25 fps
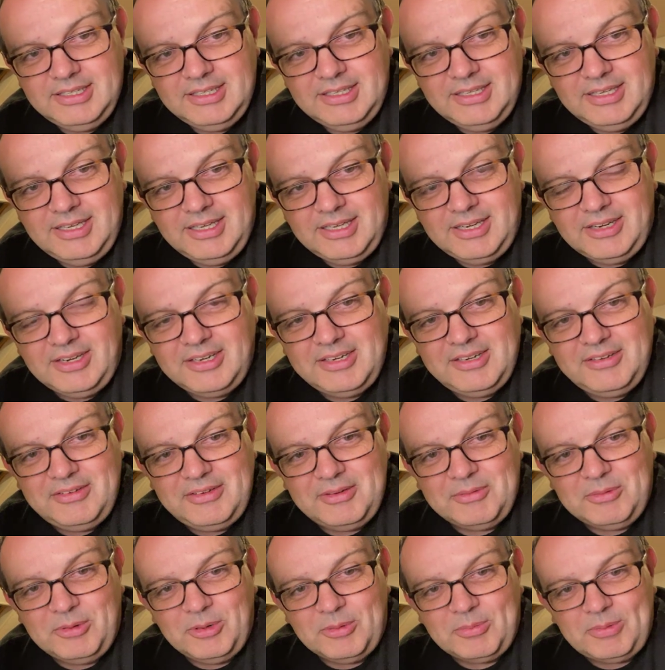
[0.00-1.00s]
And if
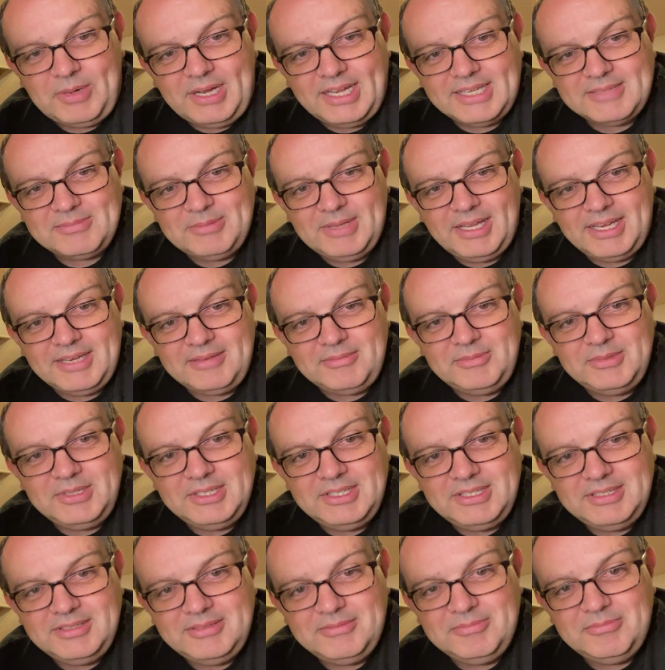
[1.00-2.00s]
you walk past
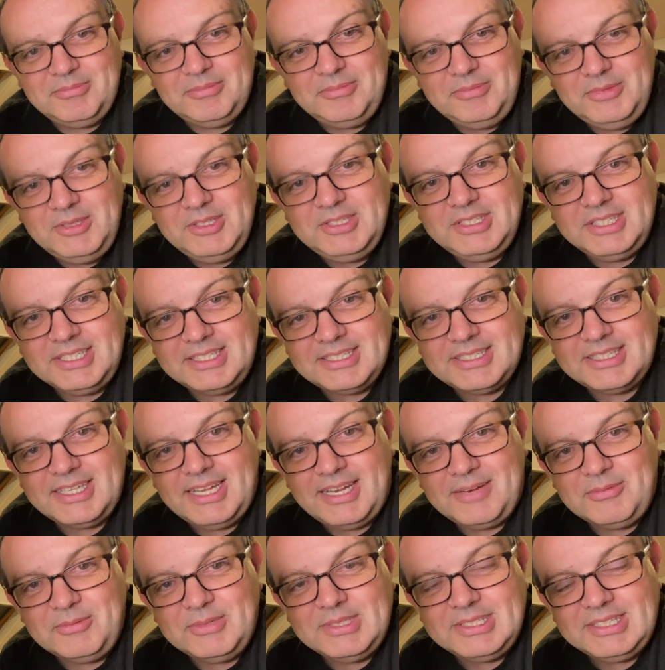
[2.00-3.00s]
playing music,
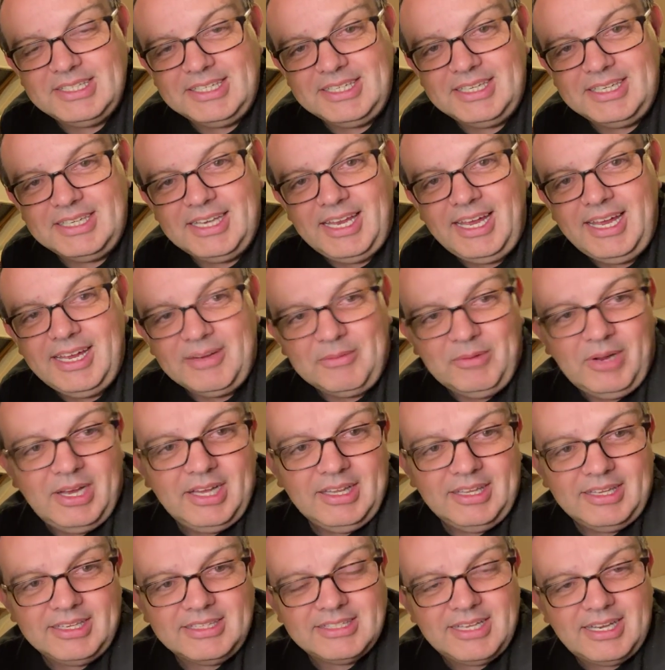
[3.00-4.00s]
start whistling loud. Well,
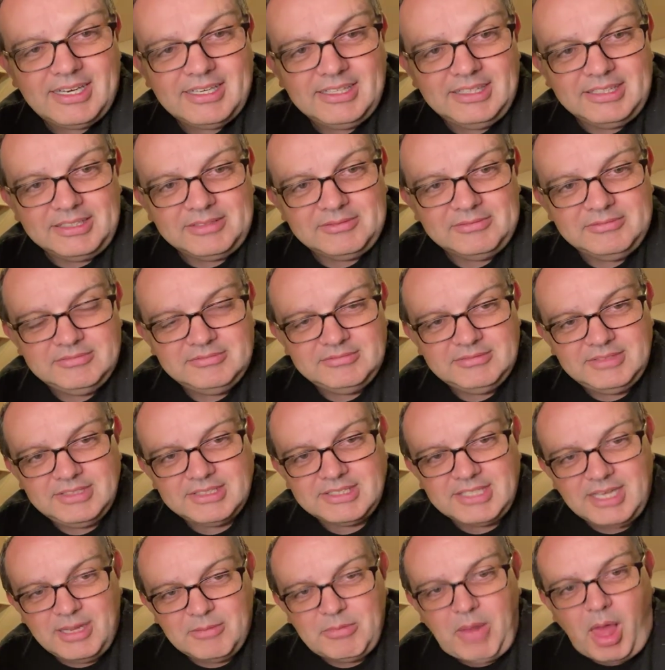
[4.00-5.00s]
exactly.
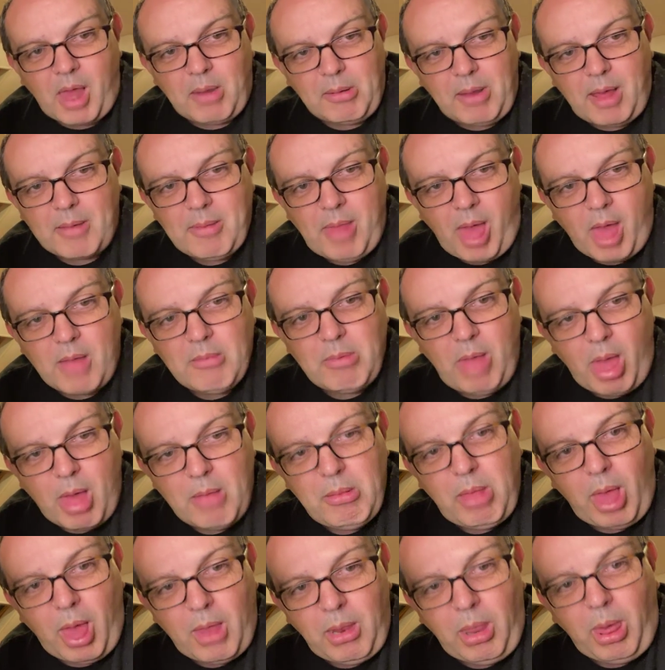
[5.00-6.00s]
Just go blah blah blah blah
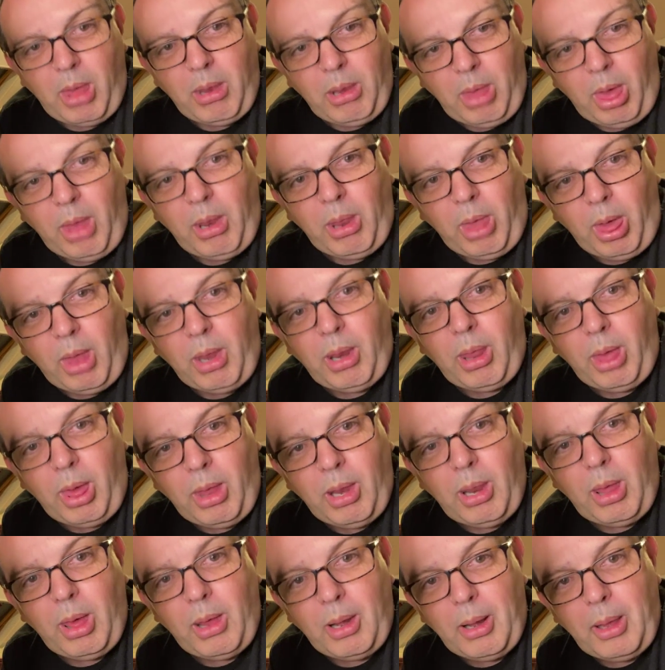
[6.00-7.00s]
blah blah blah blah blah
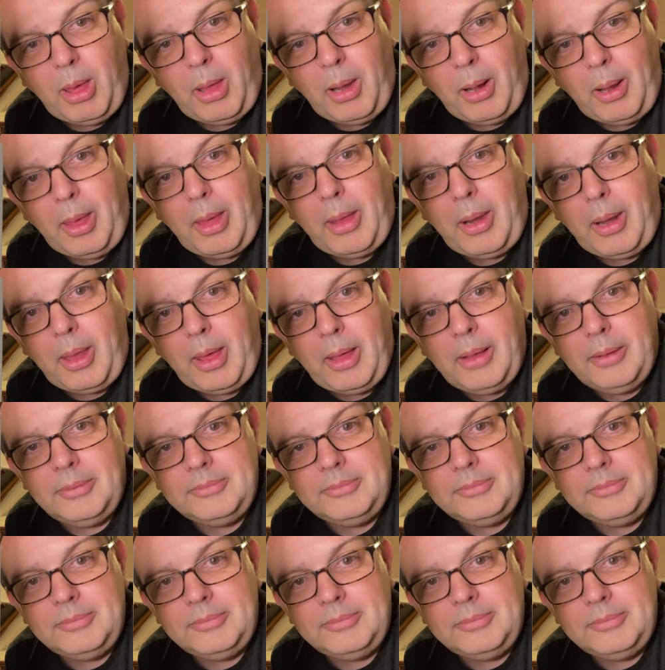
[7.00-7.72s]
blah blah blah blah.